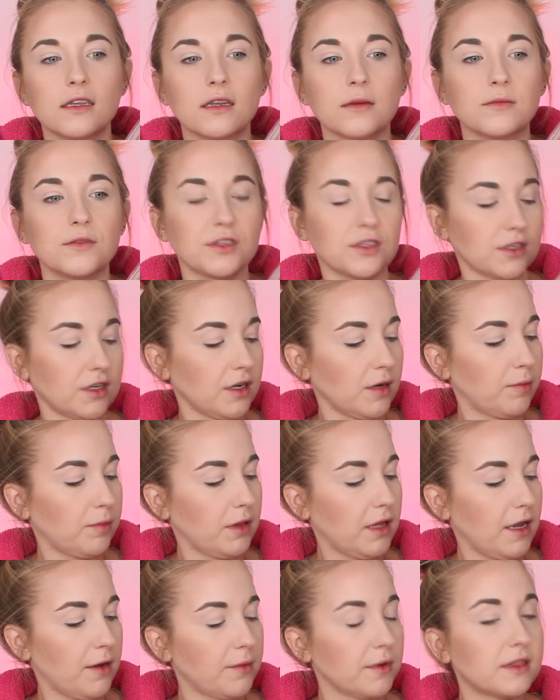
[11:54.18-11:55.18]
I'm just gonna
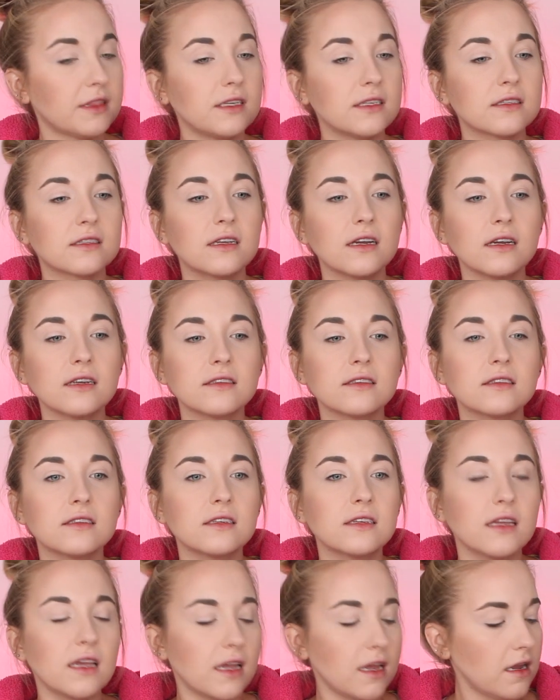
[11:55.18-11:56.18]
play with these guys
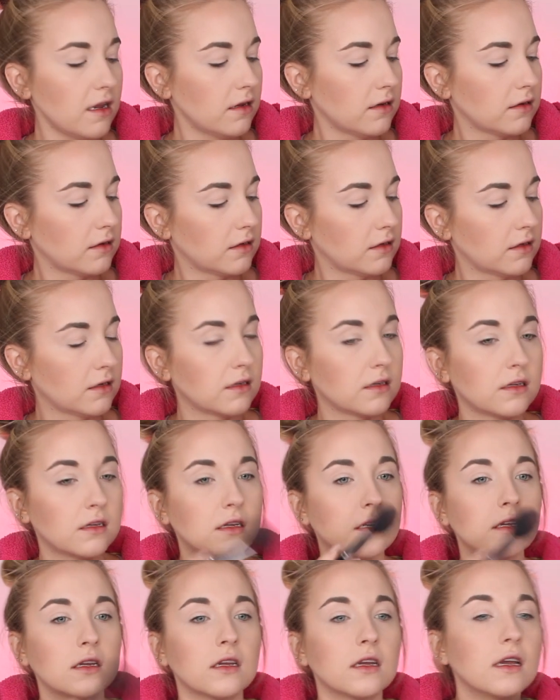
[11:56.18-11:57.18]
today.
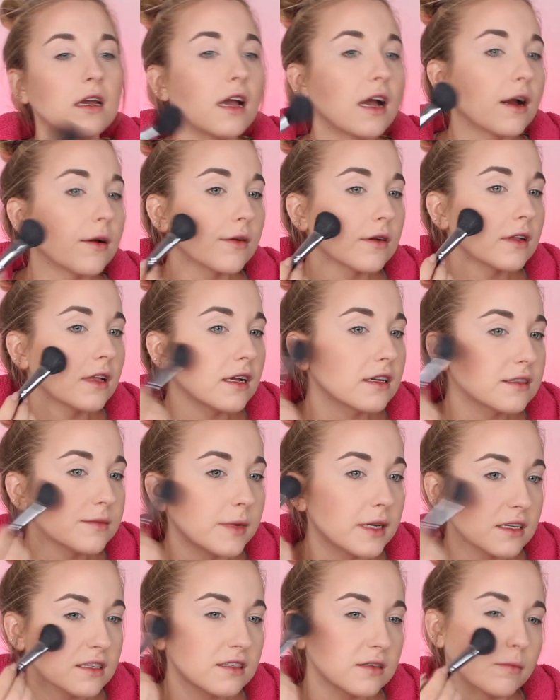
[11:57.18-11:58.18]
Hourglass
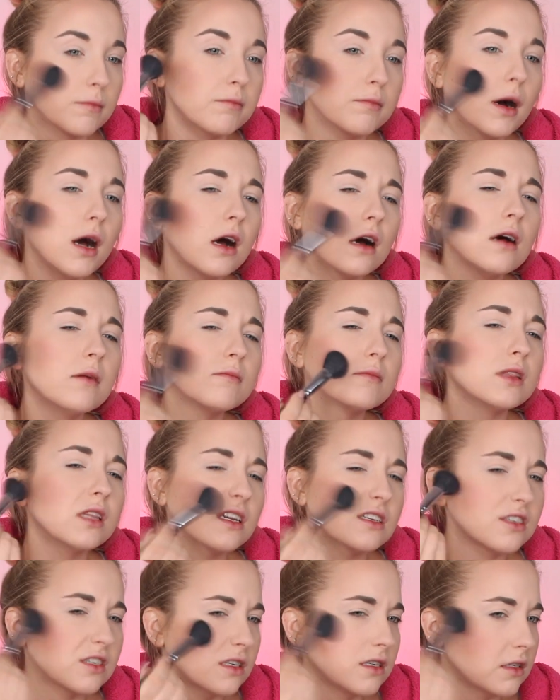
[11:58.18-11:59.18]
makes some bomb
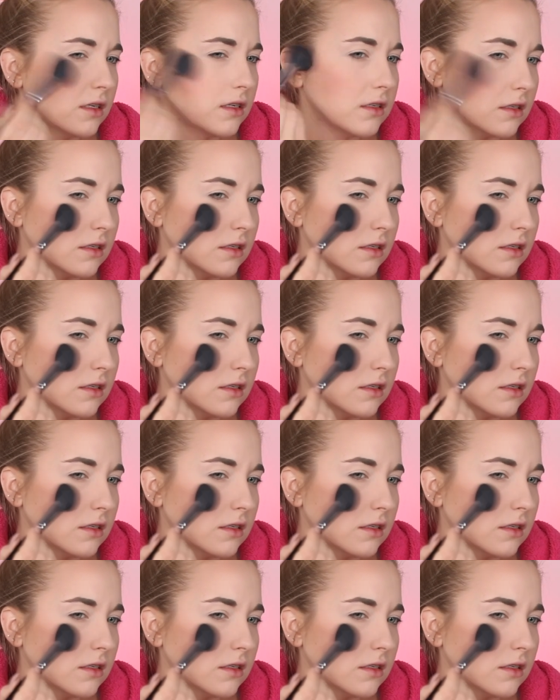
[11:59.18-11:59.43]
blushes.